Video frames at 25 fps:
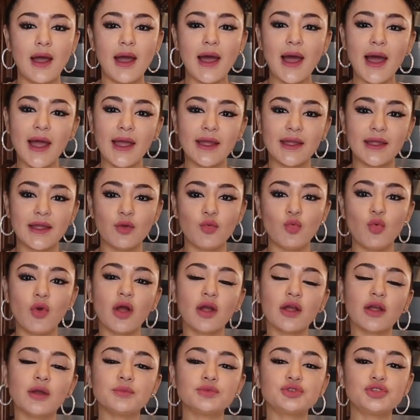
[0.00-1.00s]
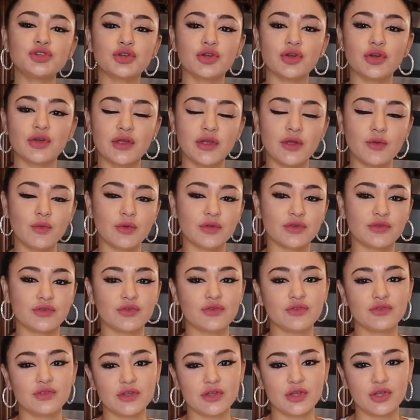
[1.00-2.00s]
Hi, welcome to Cooking with
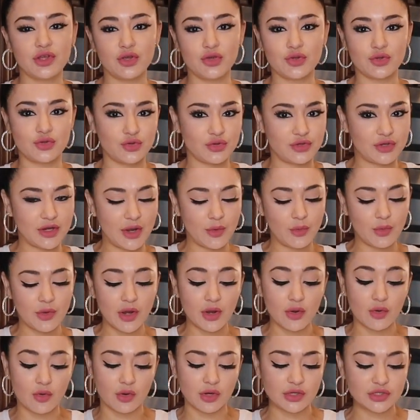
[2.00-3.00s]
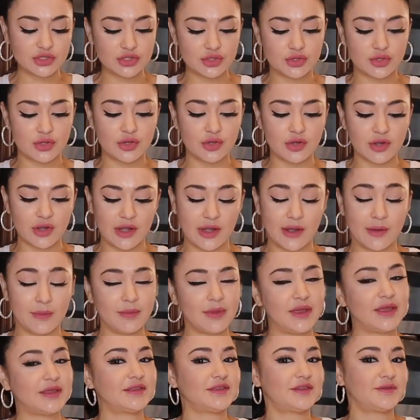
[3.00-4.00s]
Suzy Q. Today we are going to cook a
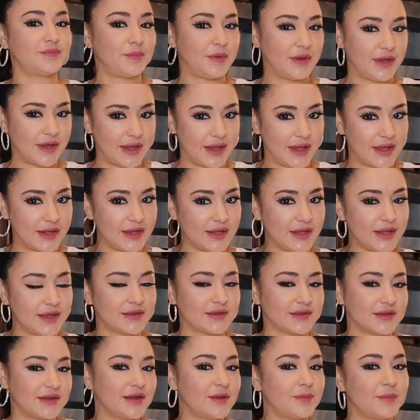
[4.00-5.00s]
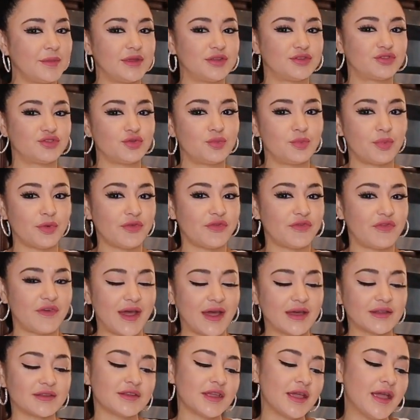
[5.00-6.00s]
meat spaghetti. It's going to be super
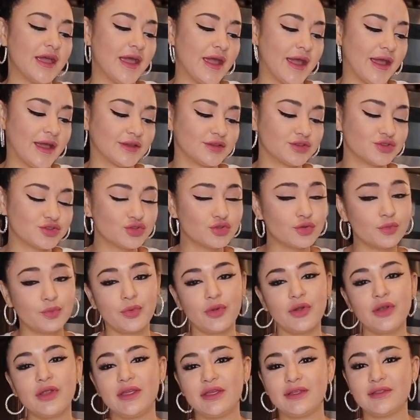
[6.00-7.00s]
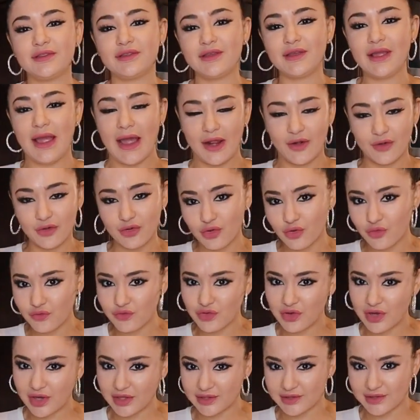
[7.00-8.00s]
fast and super easy. I don't know
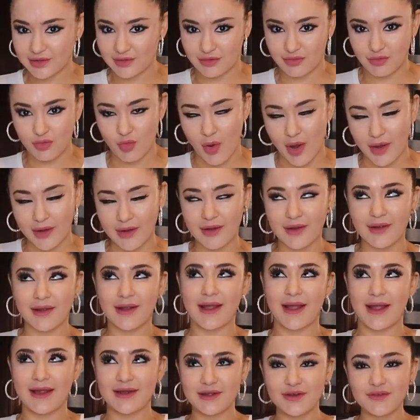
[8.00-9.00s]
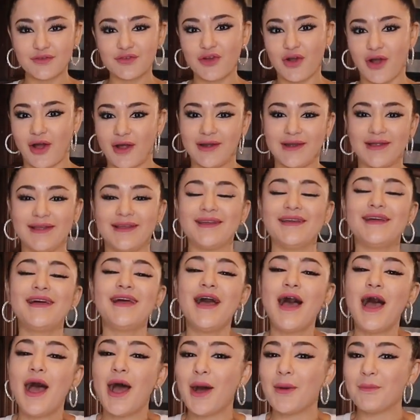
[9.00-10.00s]
if you guys want to kind of call it
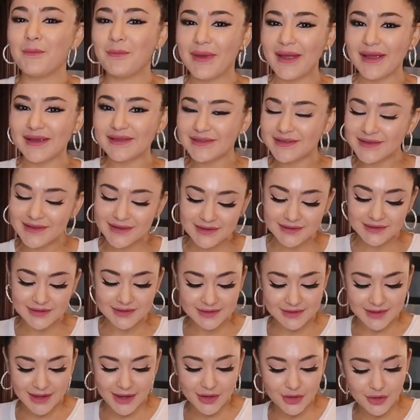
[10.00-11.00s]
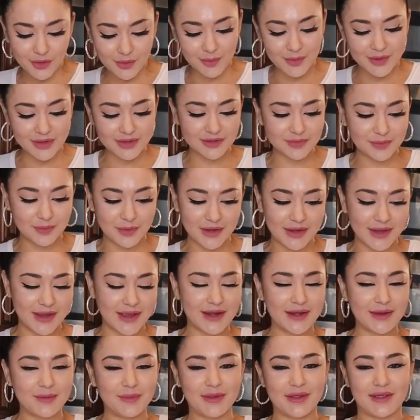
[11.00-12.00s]
a Mexican style meat
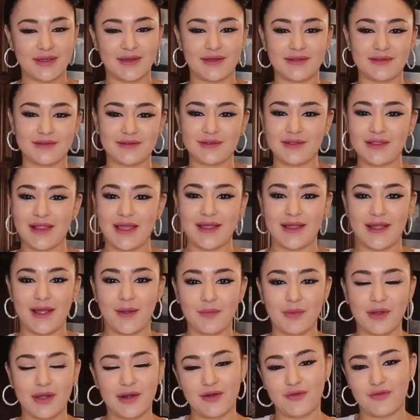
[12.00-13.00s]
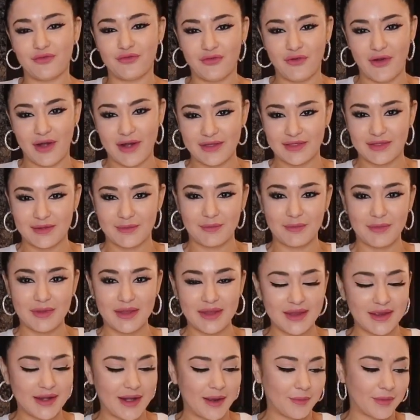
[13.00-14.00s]
spaghetti because like I'm going to fry the
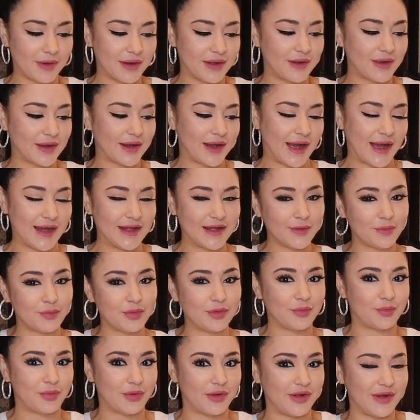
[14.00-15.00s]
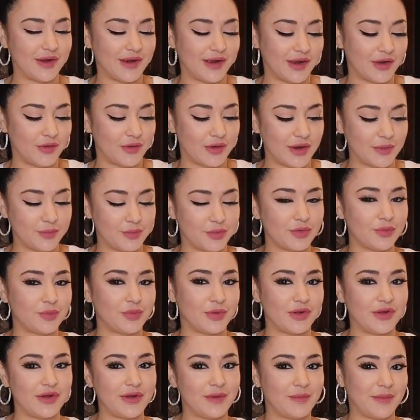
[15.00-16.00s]
meat. I'm going to kind of prepare it how I
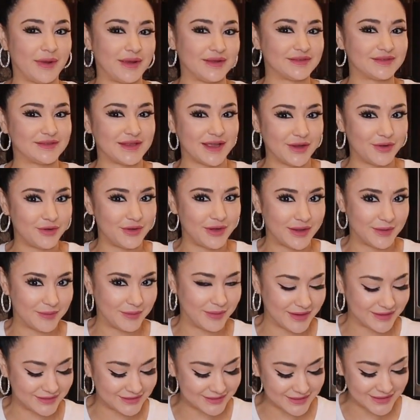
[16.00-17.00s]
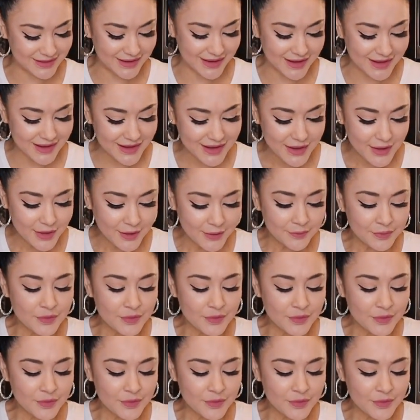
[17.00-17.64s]
prepare it my style like Mexican.